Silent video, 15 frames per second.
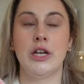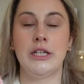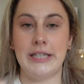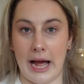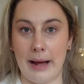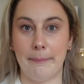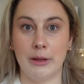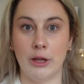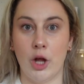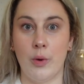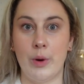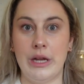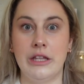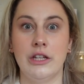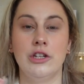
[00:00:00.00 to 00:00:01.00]
down below
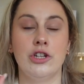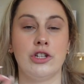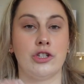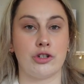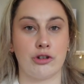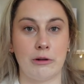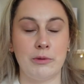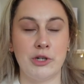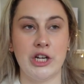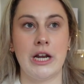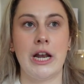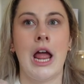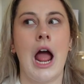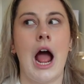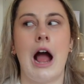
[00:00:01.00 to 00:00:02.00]
in the description.